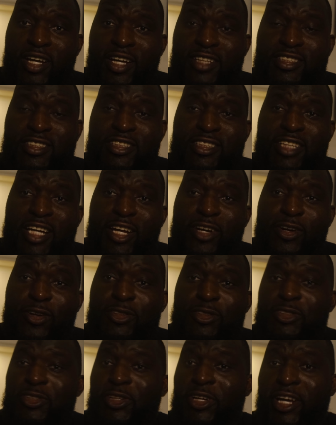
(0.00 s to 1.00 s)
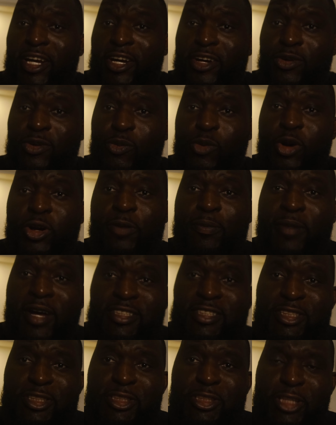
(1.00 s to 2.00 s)
It's a Giant Concert here. Welcome back
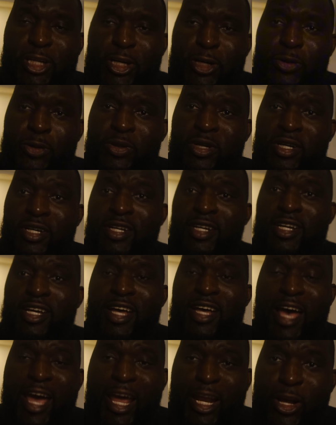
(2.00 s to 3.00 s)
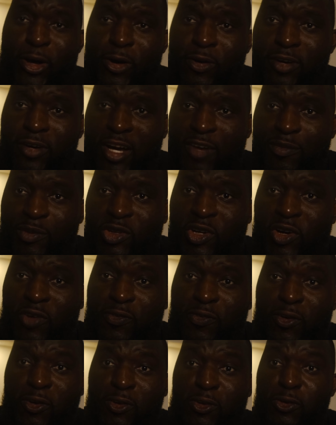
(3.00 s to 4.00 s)
to the show. I know I've been gone
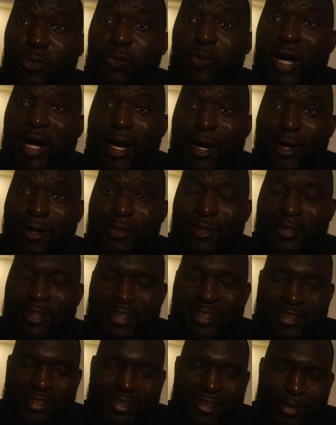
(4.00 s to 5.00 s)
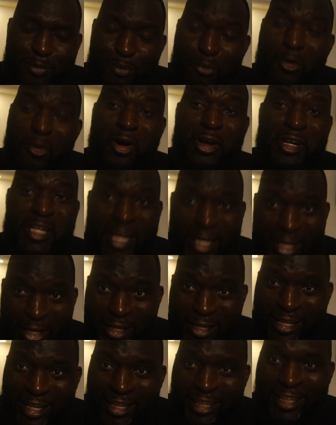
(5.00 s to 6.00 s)
for a little while, more than
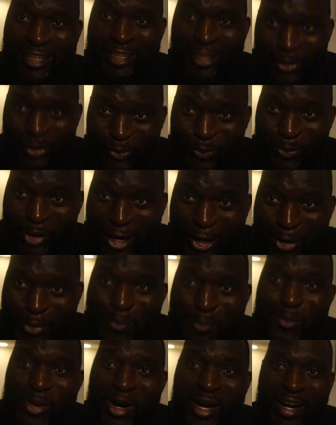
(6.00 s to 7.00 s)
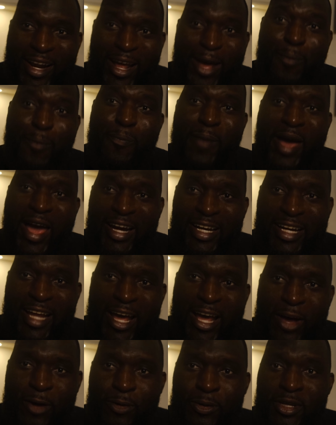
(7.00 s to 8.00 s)
a little while, but I'm back
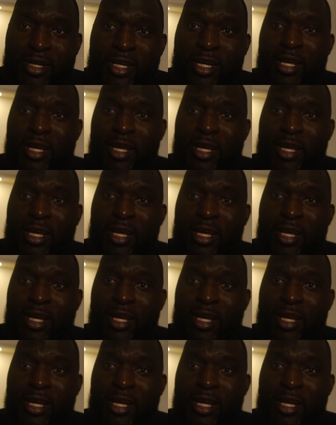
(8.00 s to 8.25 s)
now.